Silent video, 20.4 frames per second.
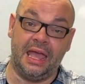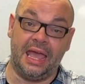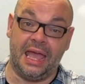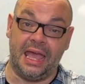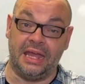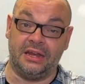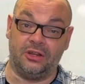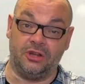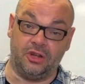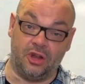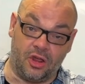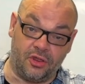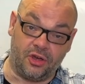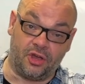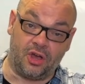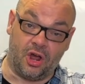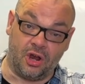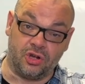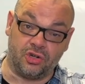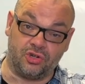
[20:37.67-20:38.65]
in another
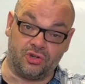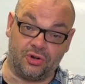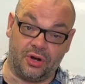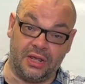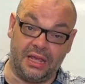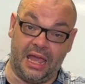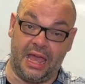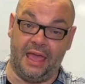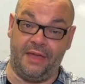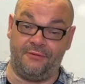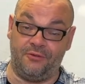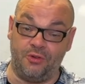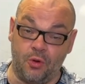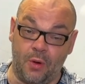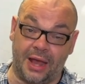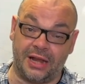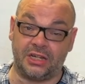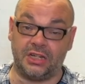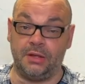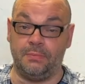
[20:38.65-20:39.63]
country if you
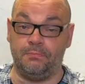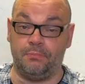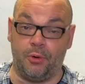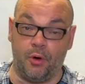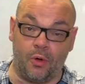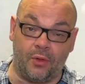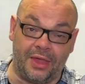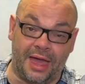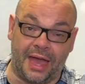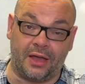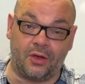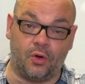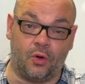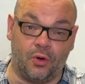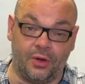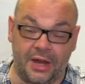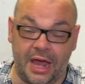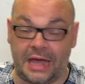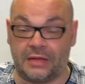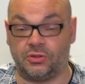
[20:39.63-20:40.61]
actually bought that
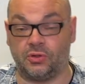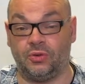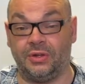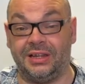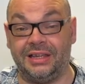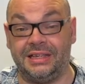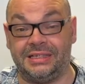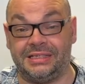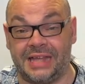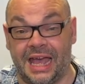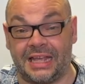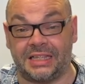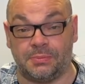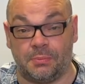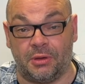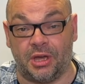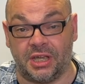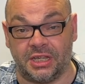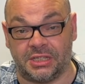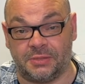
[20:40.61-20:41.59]
coin out or at least that's
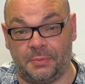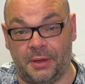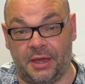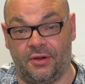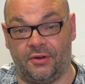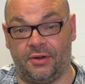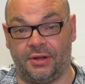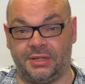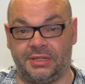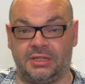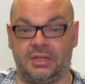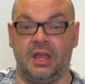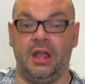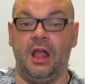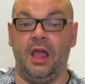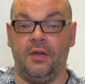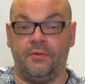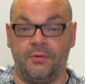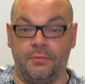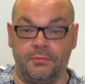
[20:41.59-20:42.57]
my experience
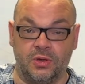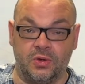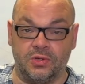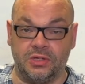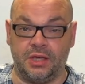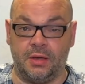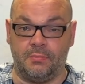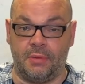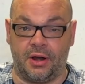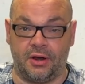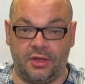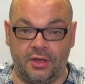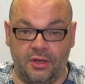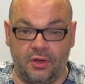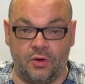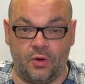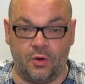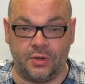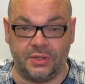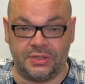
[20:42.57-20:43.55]
from using american
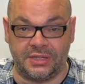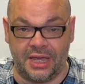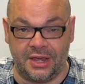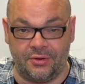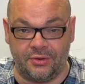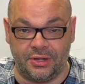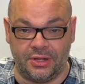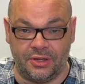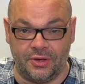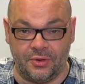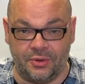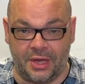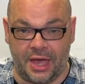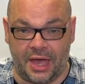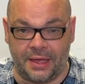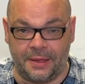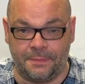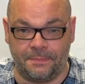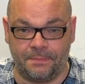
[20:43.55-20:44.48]
coins here in the uk